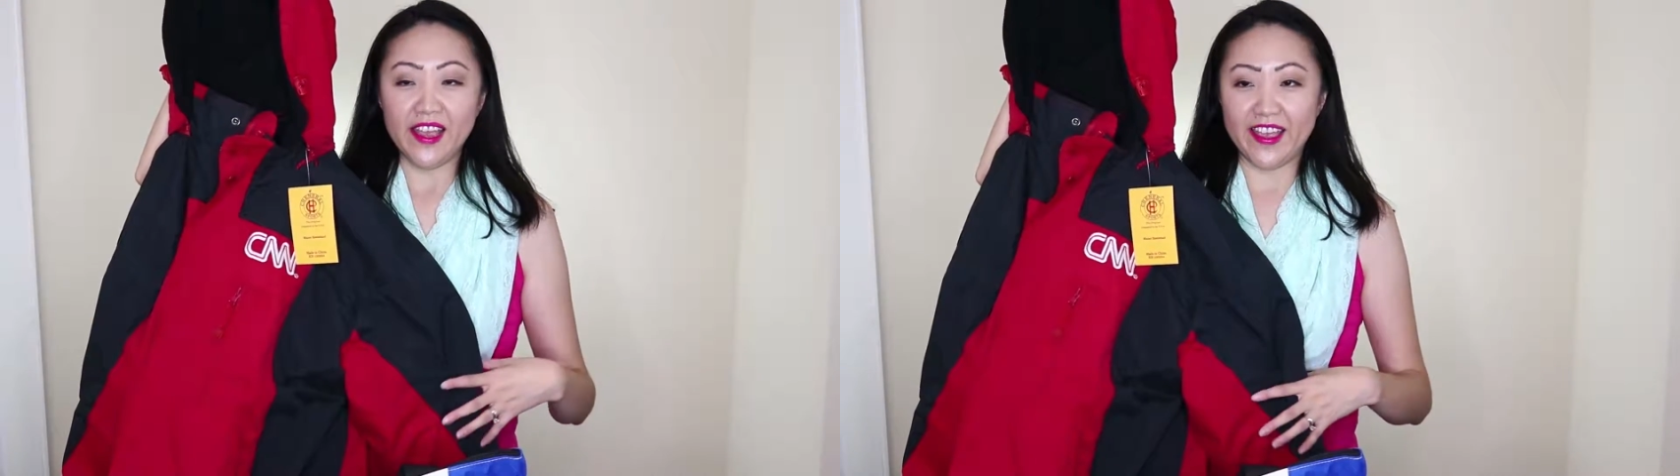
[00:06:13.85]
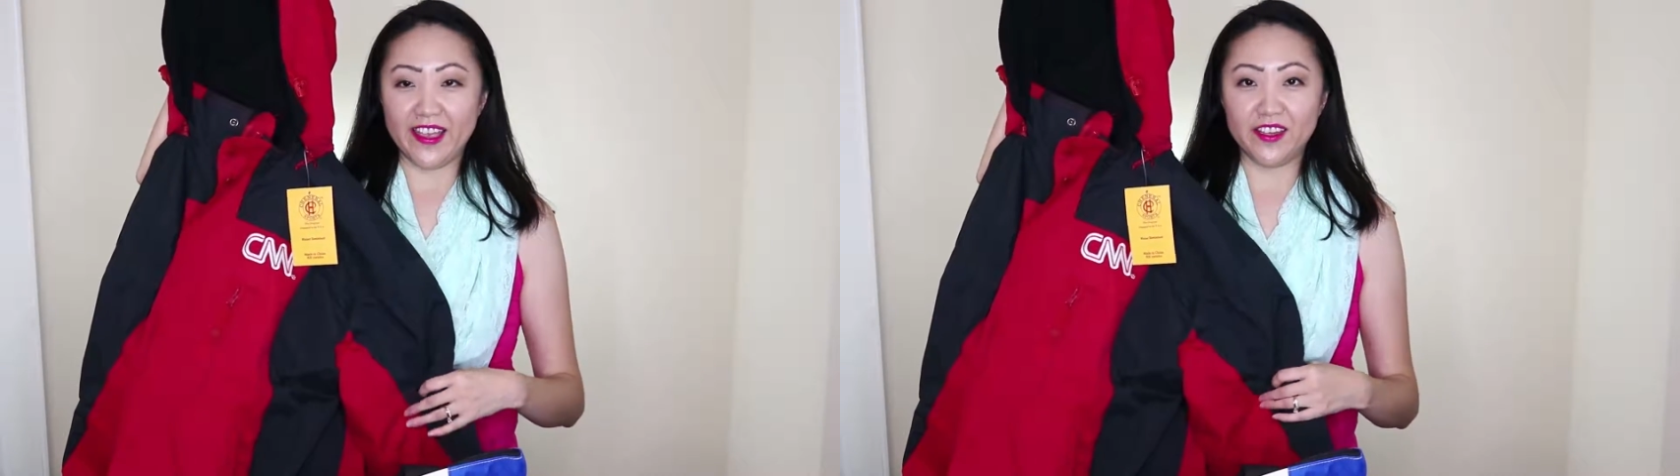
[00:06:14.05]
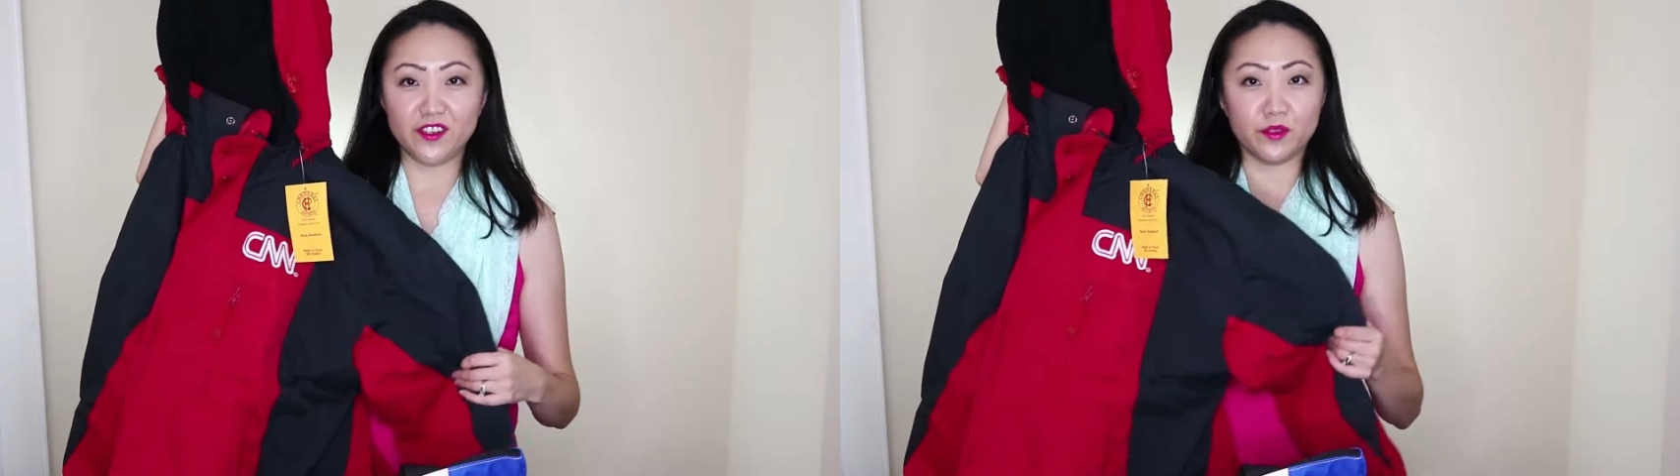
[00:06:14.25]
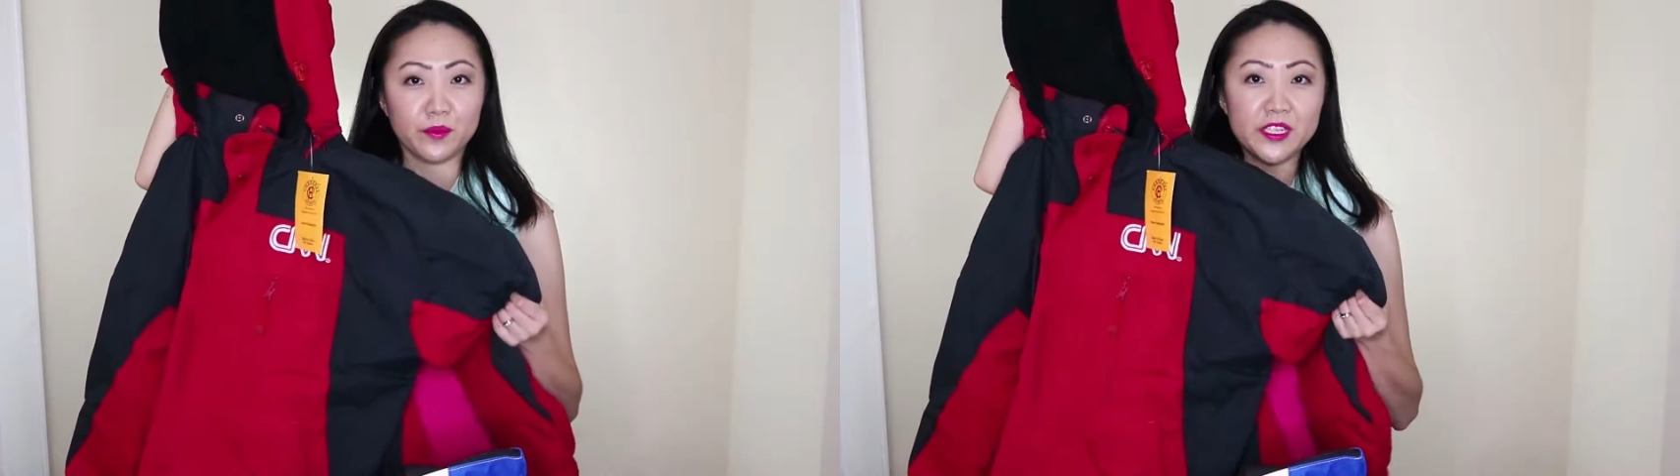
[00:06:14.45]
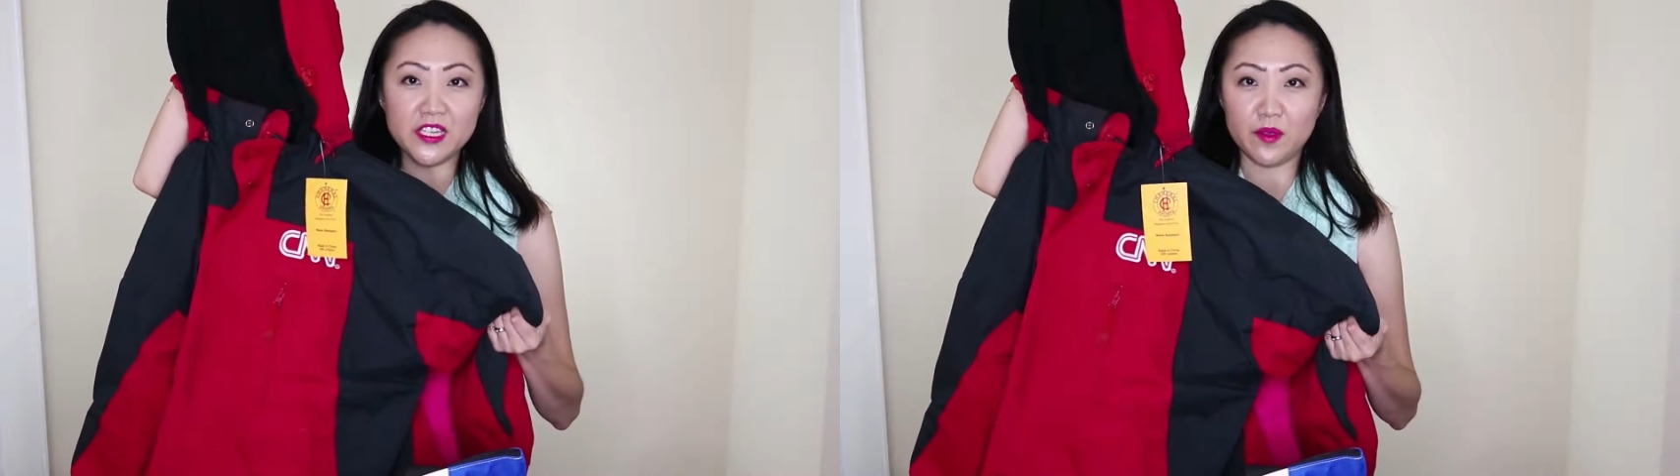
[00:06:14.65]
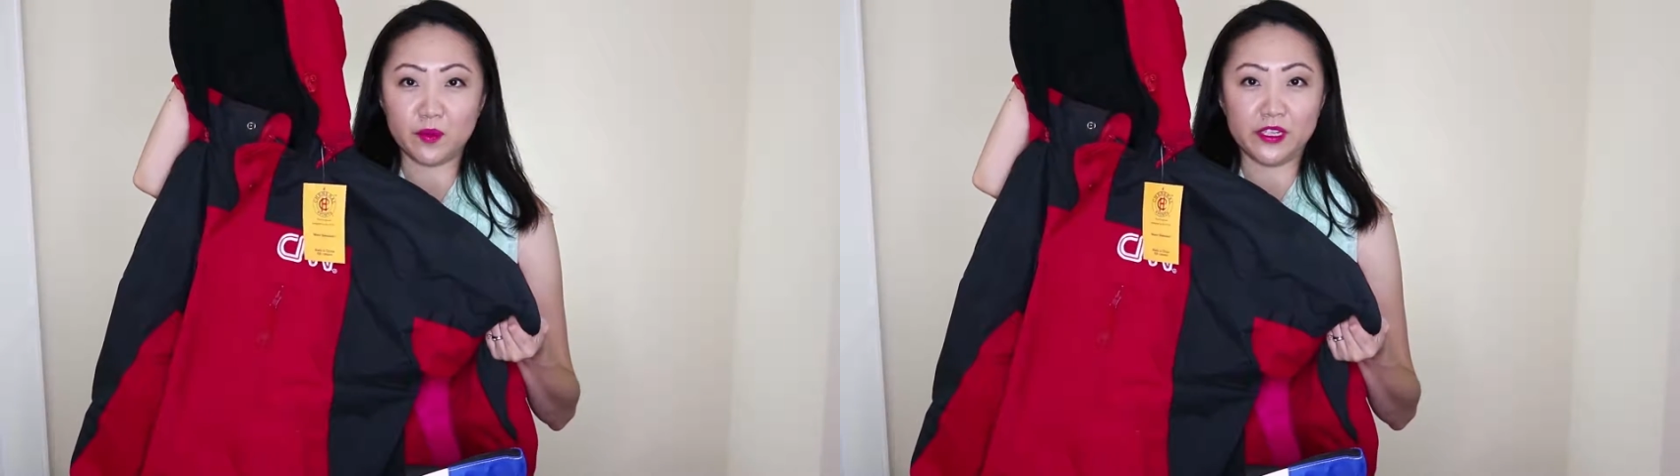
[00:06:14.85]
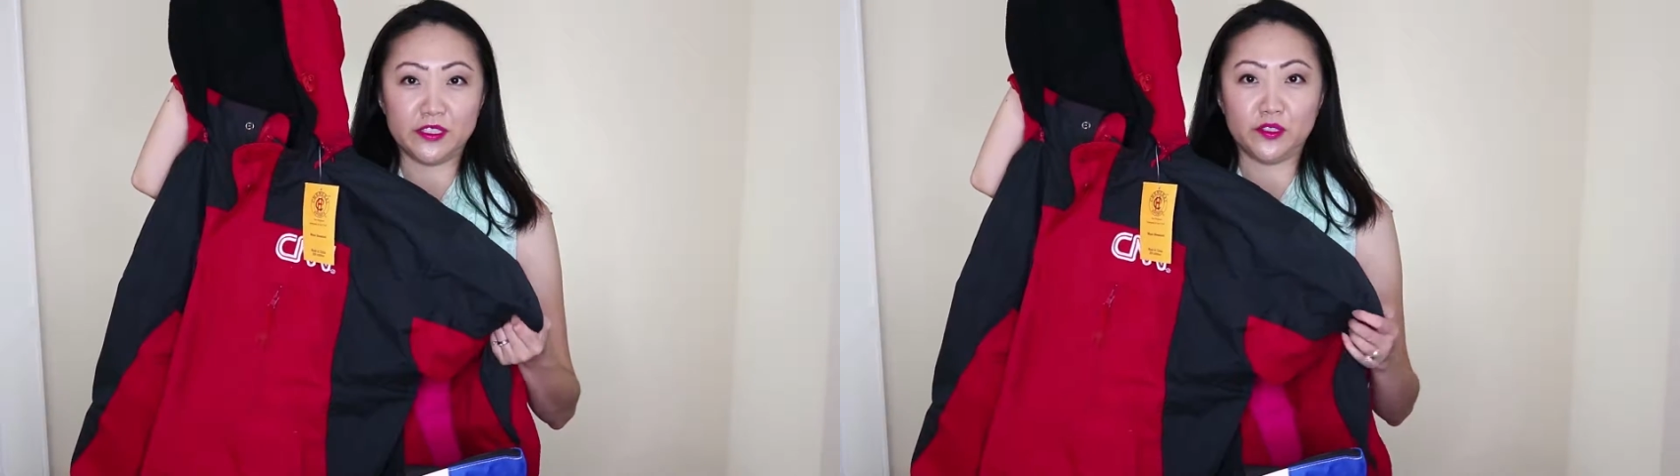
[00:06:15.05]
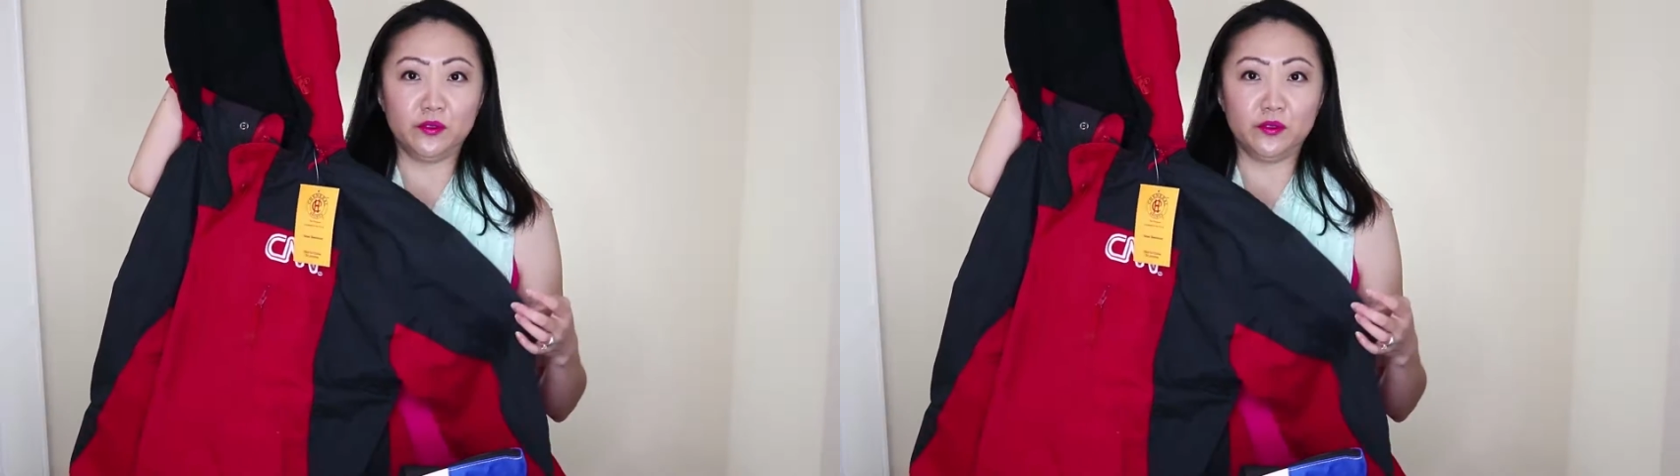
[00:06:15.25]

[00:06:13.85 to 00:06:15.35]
and the retail price is